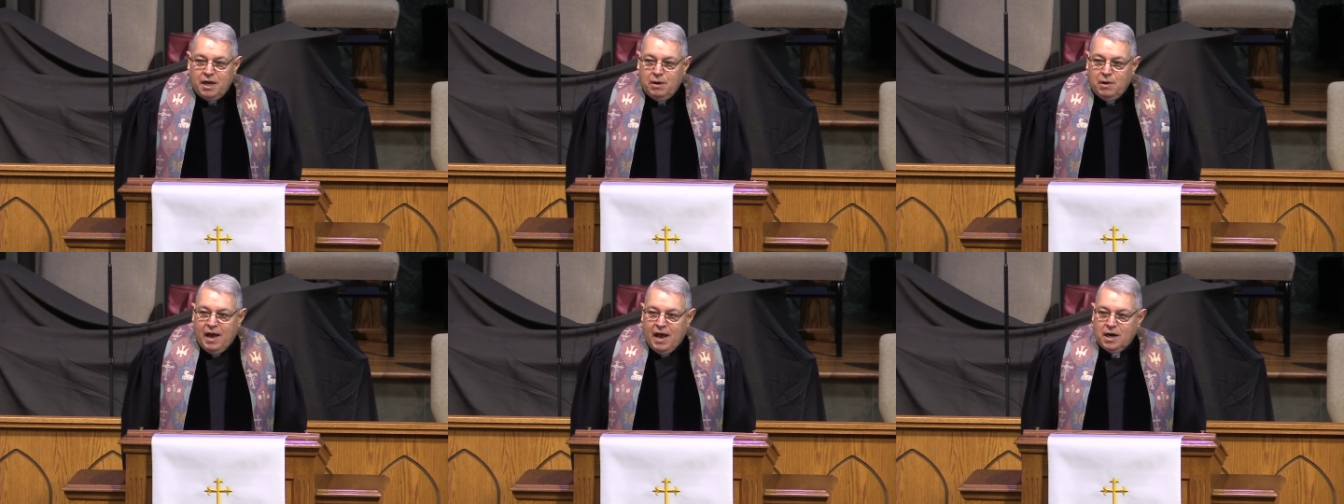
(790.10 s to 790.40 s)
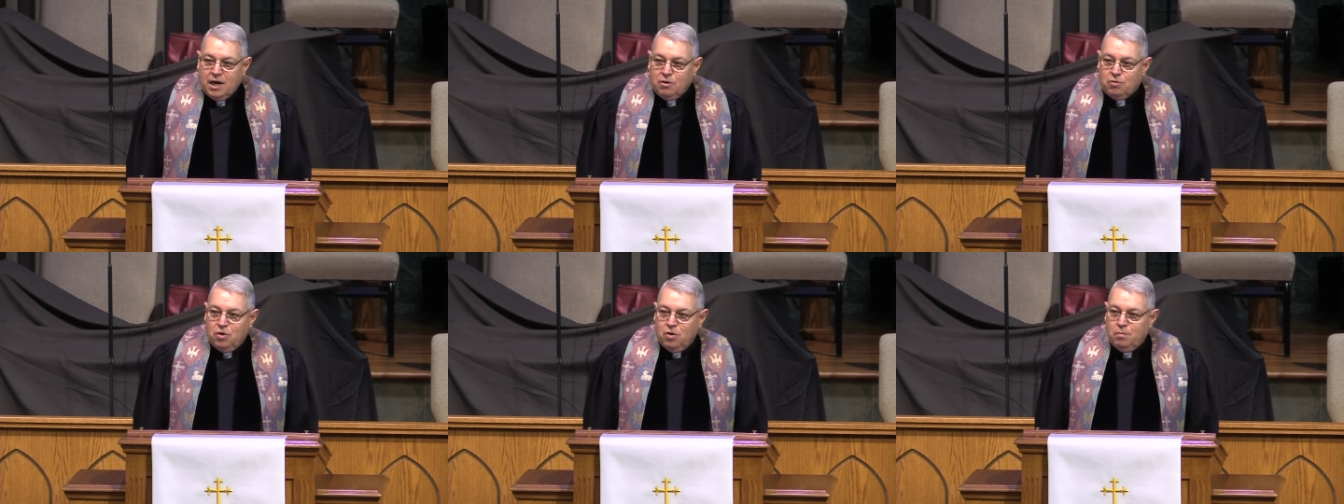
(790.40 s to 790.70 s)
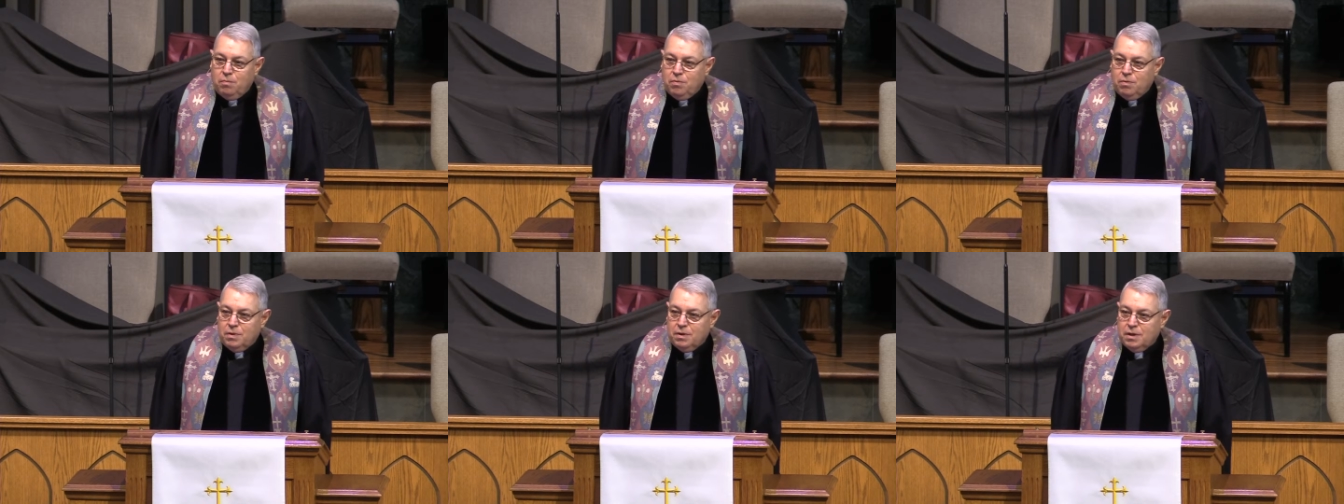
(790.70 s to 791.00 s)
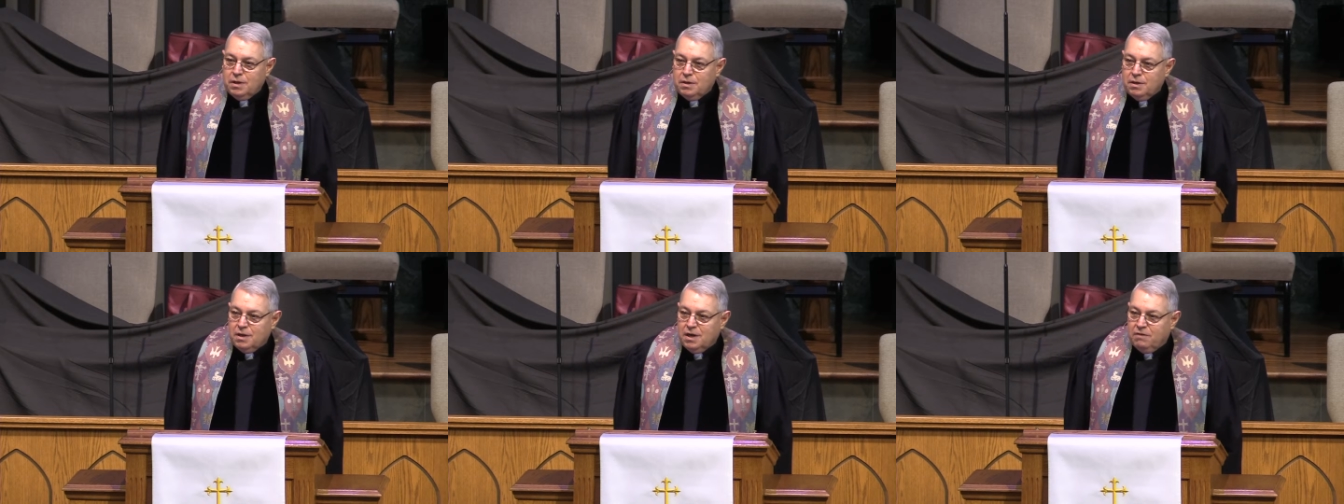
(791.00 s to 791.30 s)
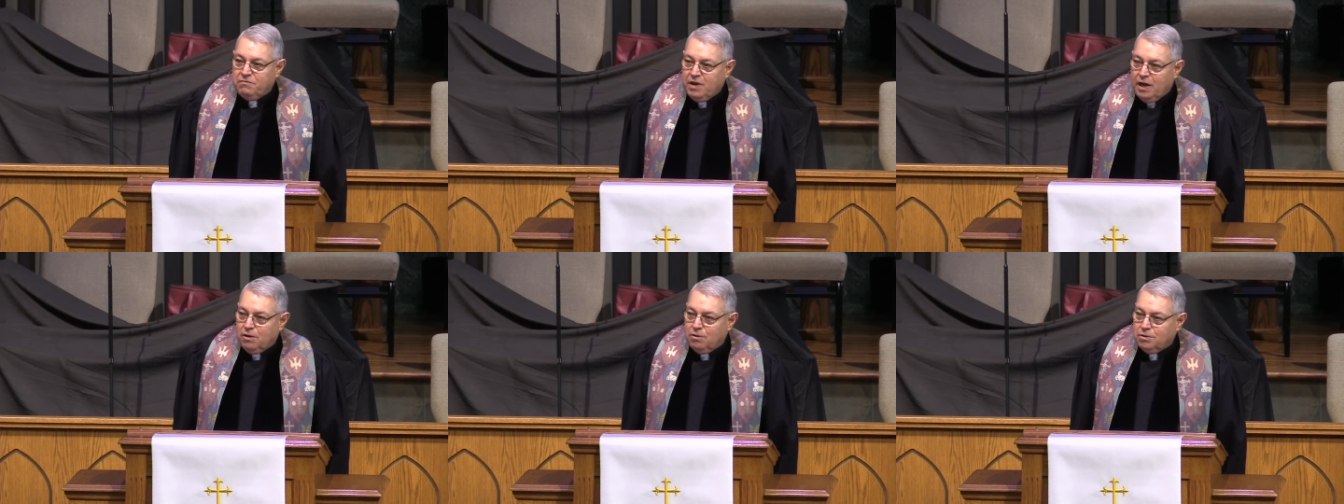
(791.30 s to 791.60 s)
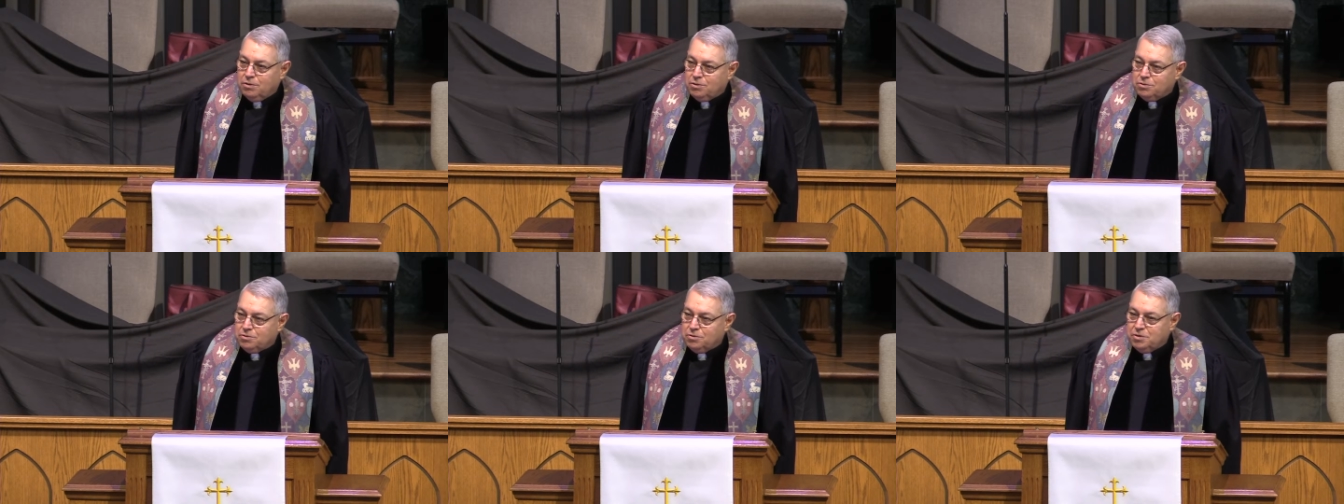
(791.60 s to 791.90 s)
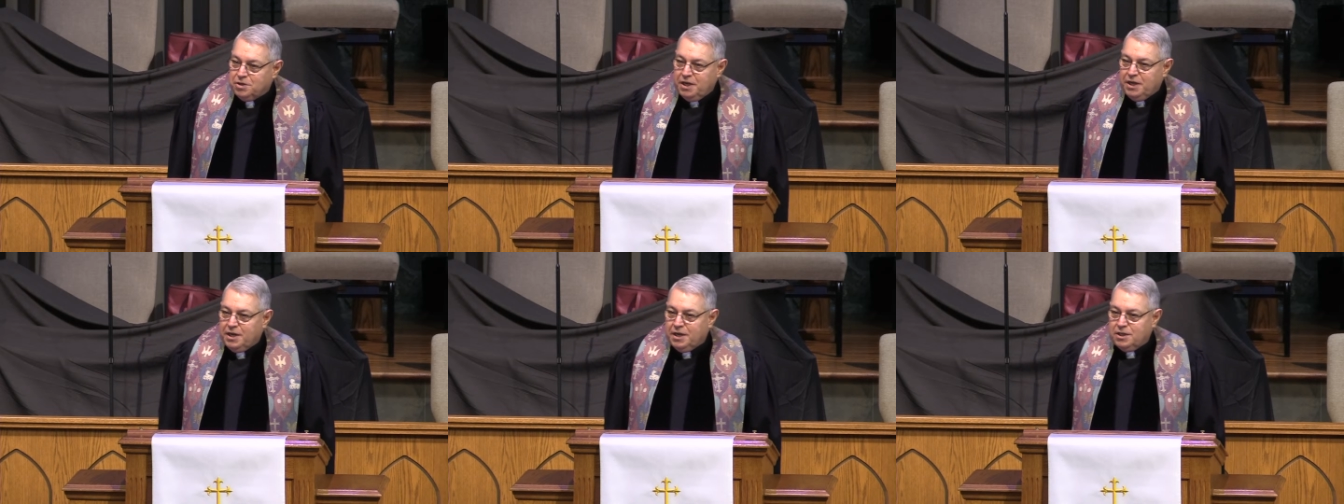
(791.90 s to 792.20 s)
they had a group of elders
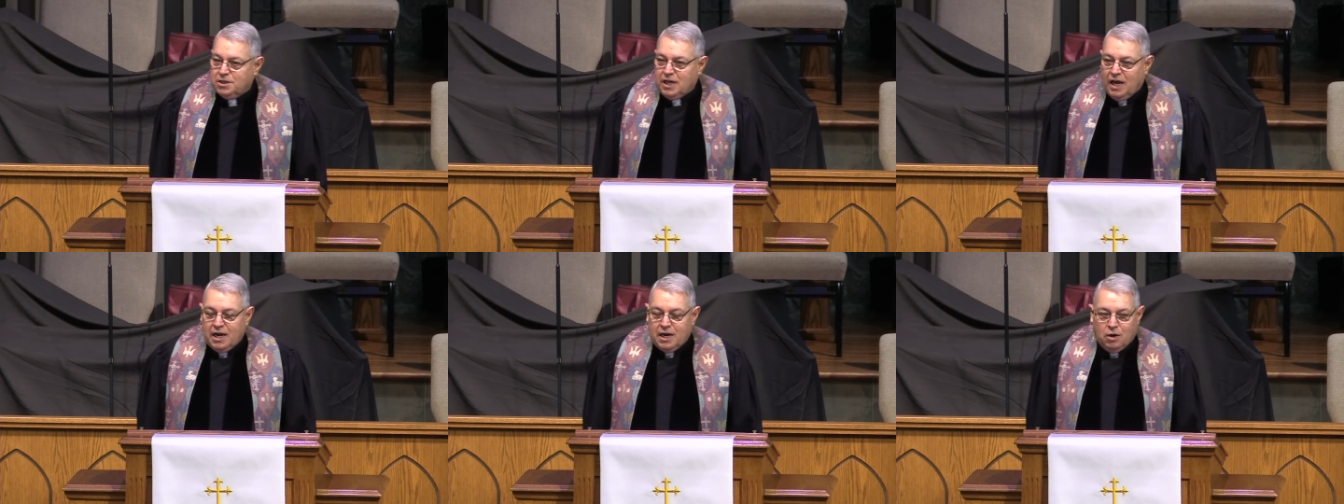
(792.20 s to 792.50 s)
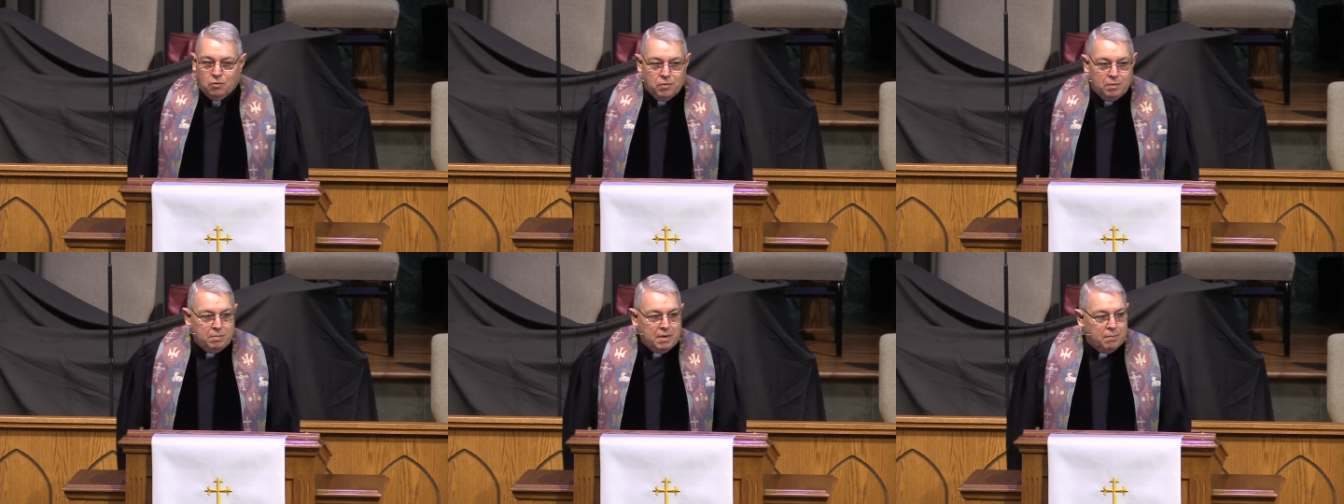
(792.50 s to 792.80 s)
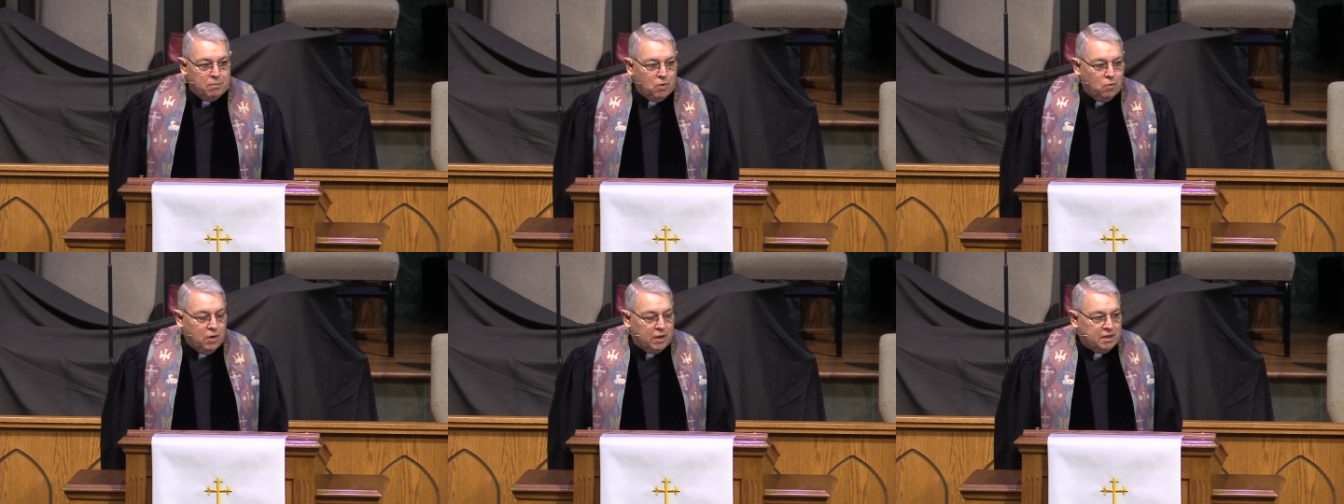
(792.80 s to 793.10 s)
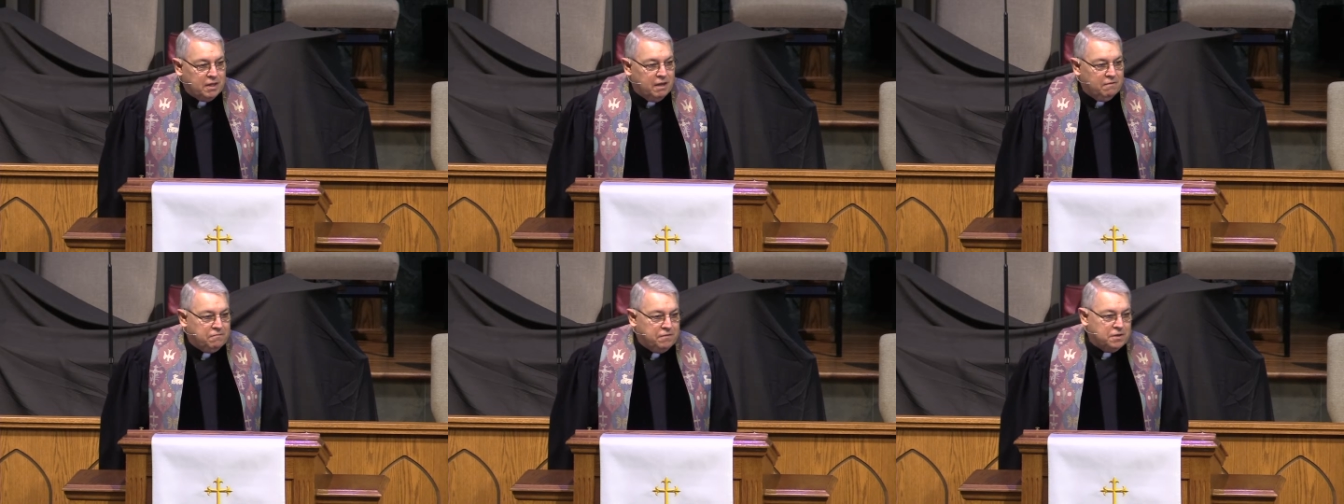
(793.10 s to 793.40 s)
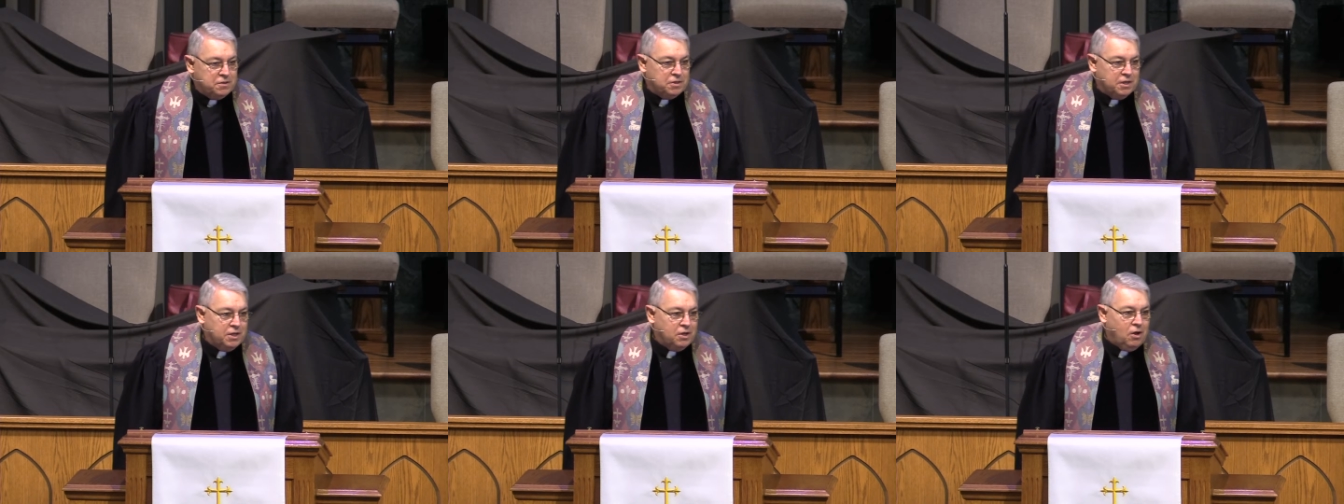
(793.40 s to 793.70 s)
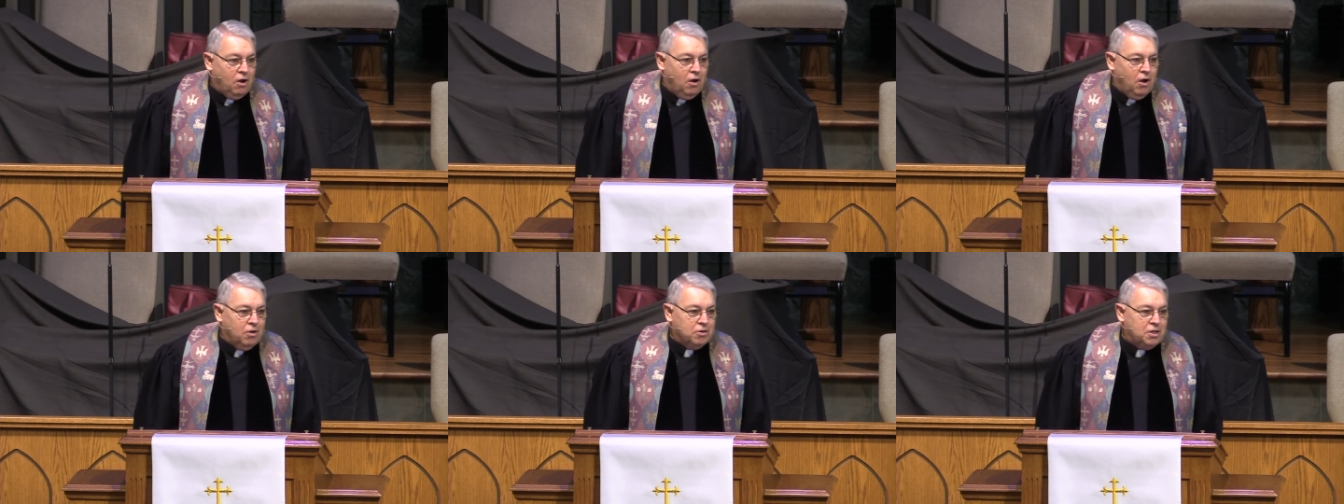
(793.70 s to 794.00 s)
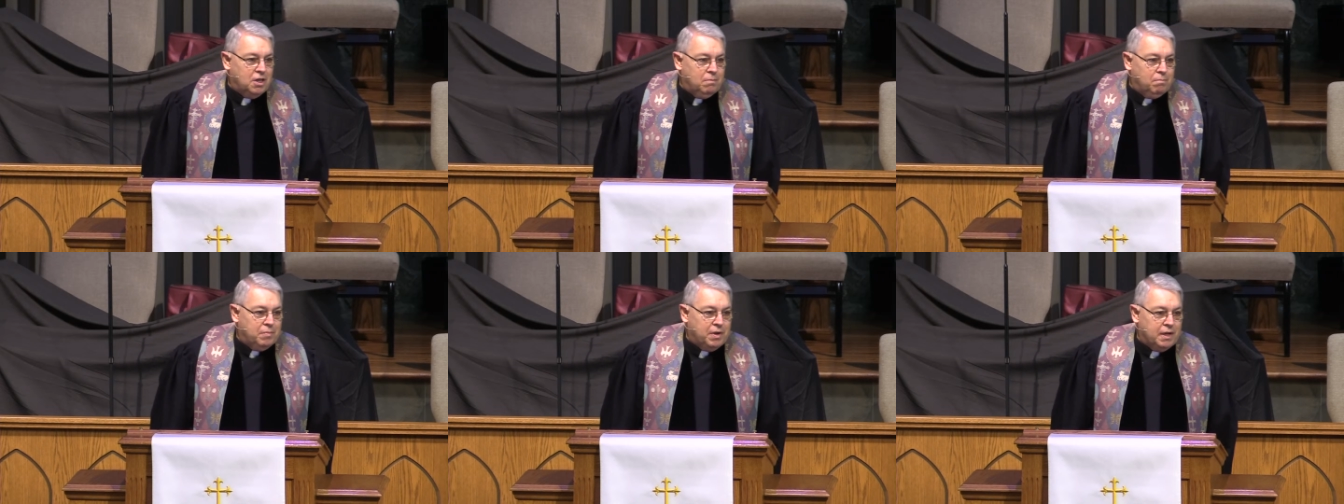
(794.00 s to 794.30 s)
or deacons. I don't remember what they officially
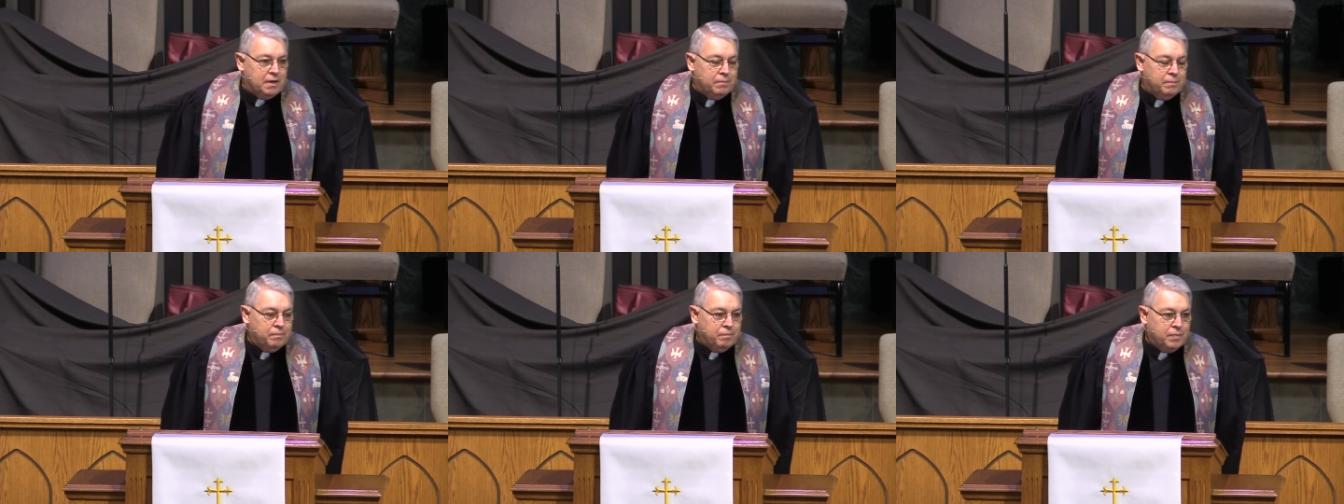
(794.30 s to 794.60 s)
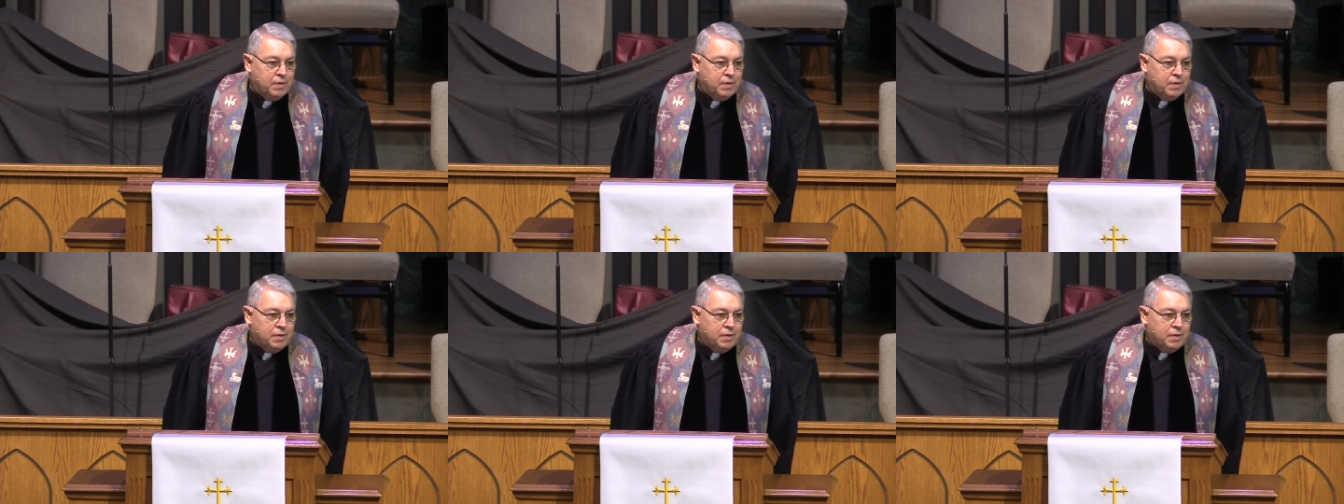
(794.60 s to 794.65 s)
called them, but